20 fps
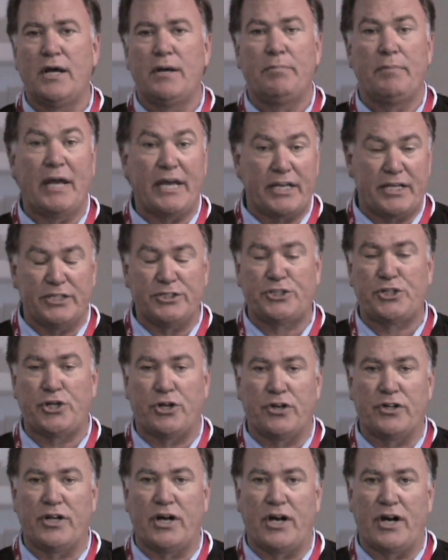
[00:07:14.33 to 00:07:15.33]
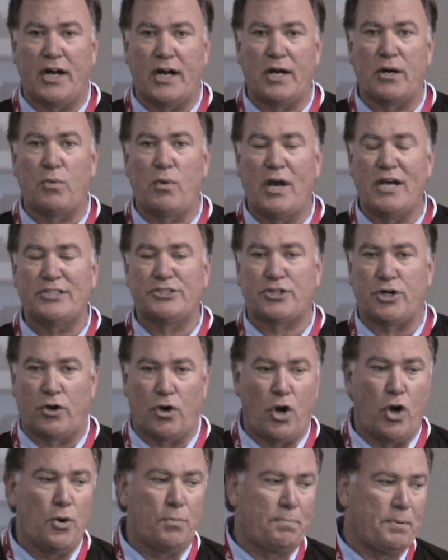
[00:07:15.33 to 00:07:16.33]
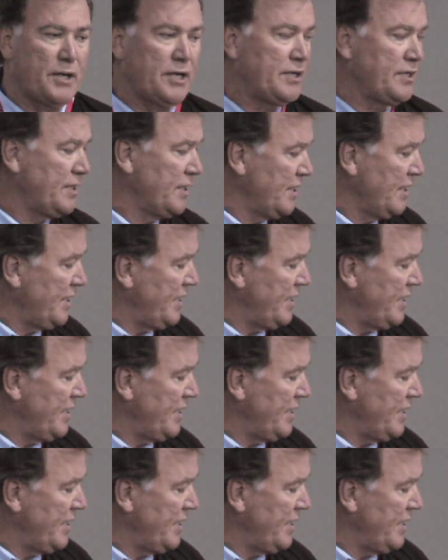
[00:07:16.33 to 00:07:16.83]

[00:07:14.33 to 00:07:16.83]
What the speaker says: making sure their airways are open.